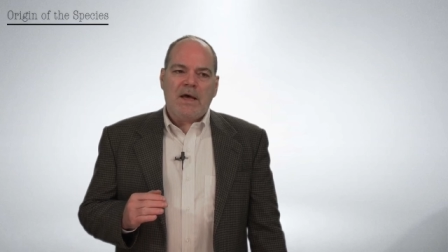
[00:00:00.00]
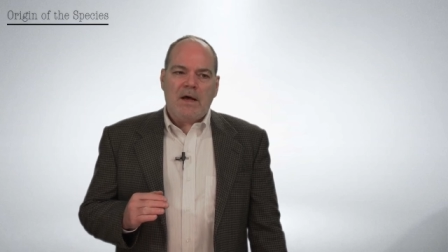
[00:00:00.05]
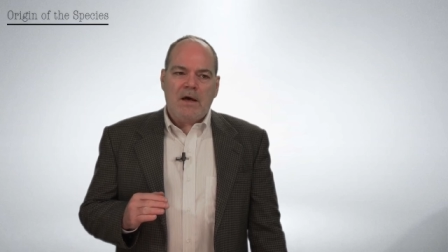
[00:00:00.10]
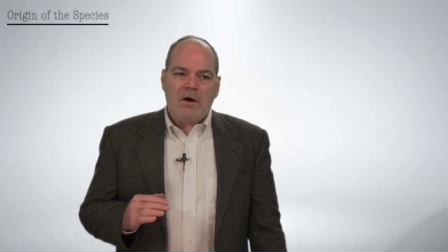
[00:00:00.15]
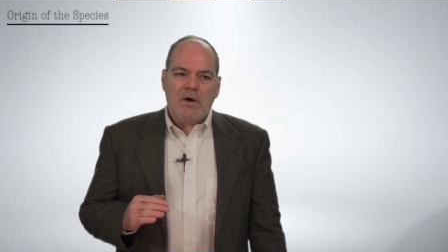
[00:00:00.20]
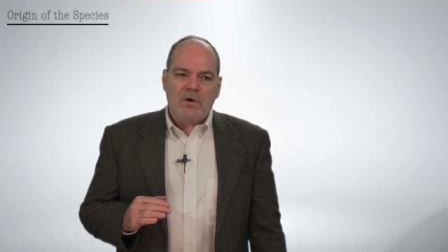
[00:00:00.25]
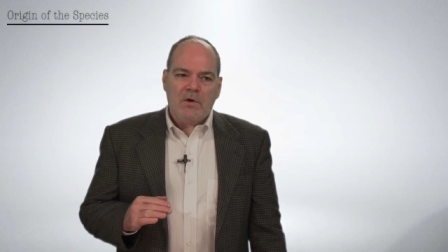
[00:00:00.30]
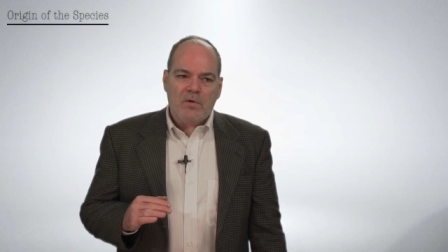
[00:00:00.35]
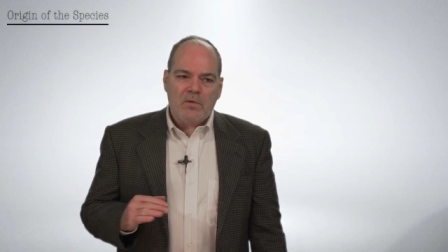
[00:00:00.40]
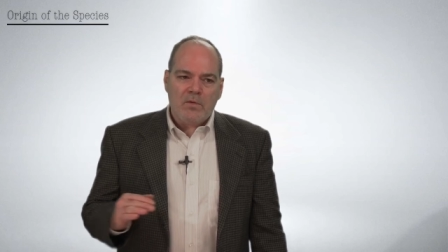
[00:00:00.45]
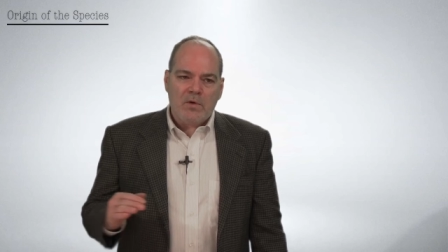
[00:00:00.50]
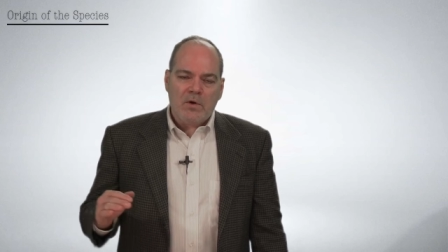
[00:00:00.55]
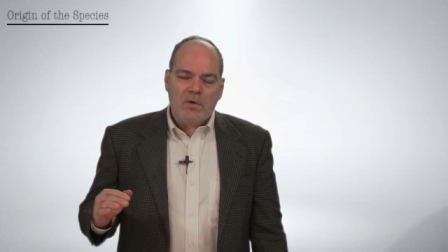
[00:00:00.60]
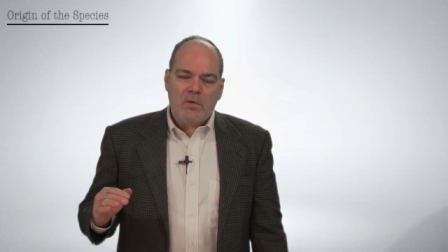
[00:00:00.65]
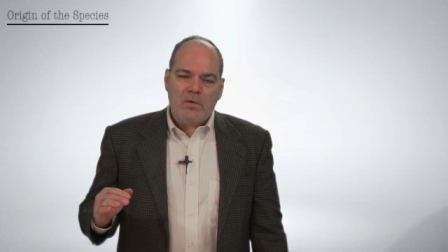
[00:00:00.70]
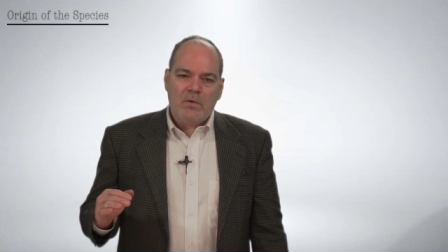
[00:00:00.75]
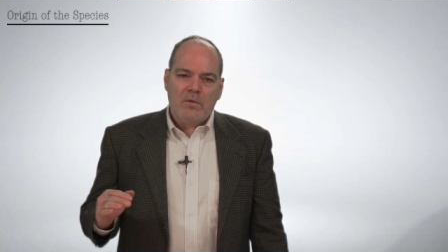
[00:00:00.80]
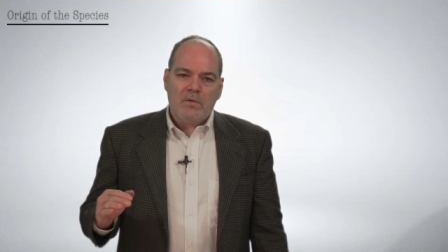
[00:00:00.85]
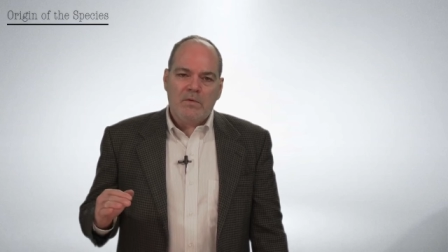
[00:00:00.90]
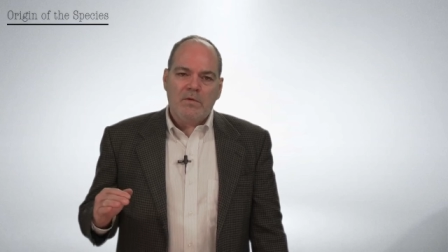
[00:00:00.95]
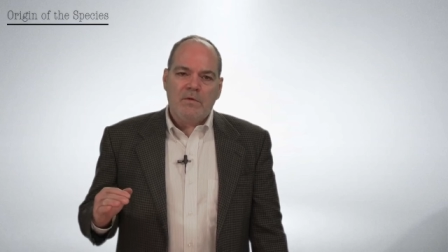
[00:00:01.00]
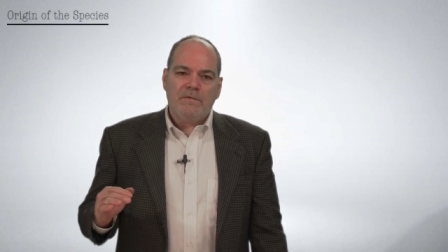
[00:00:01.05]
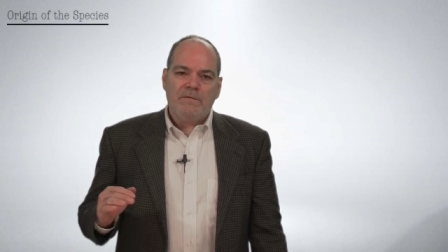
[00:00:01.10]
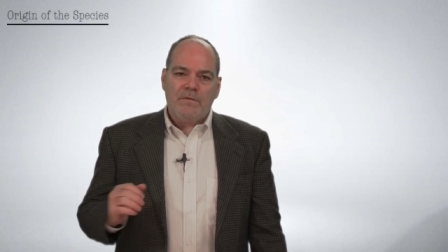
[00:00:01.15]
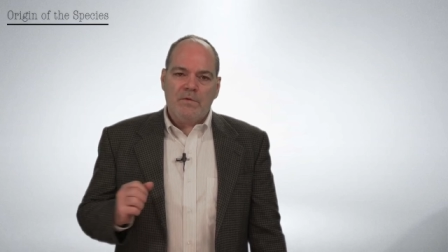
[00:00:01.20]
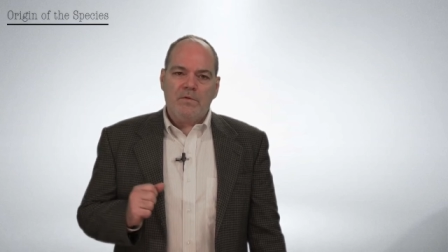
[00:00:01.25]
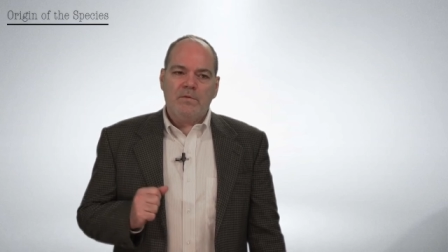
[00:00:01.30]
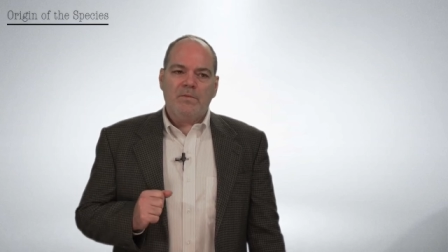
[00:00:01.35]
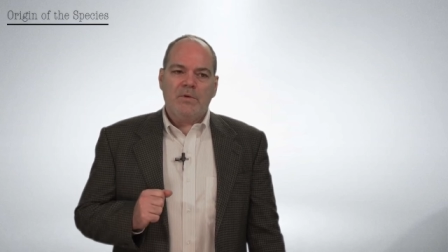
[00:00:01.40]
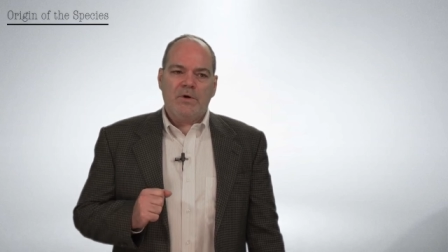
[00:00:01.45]
outgrow the
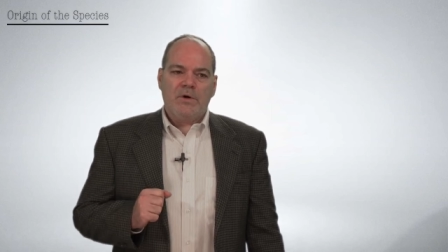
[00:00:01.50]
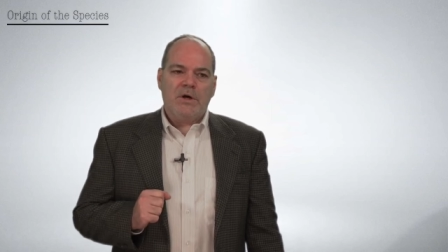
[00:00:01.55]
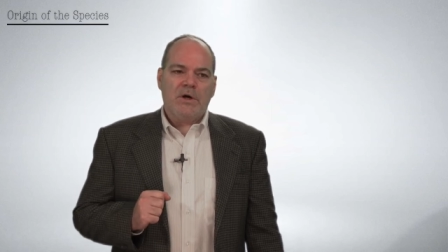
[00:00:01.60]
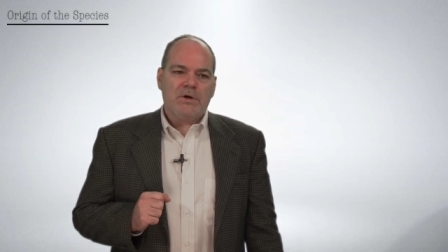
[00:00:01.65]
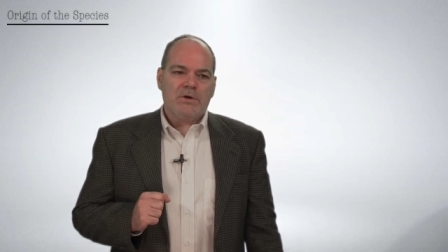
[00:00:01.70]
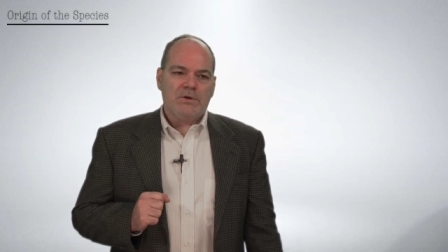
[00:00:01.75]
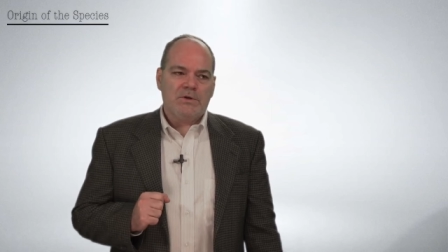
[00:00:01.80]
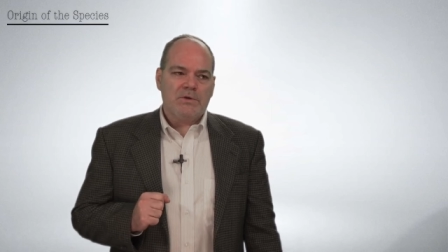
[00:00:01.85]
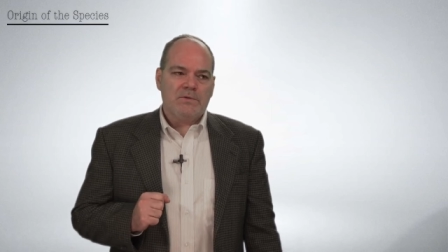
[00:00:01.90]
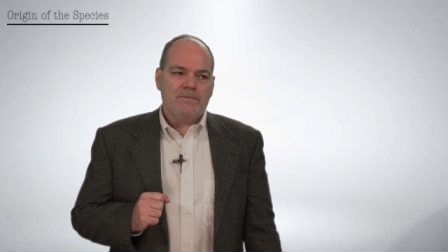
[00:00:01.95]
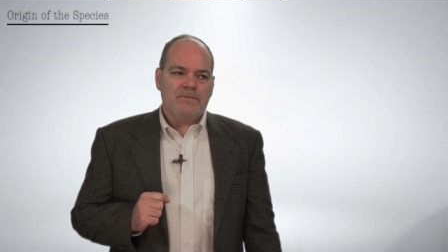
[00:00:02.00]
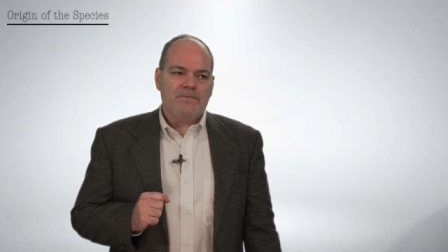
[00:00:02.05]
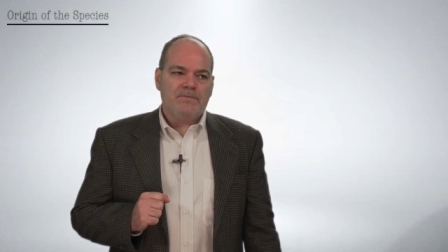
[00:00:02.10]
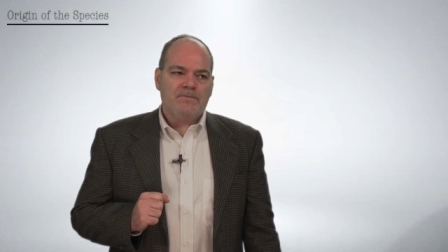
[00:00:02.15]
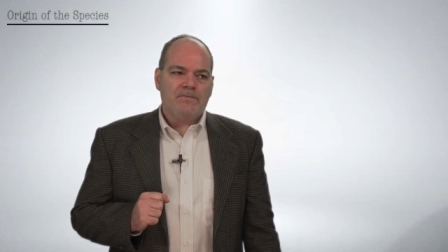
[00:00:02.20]
food production,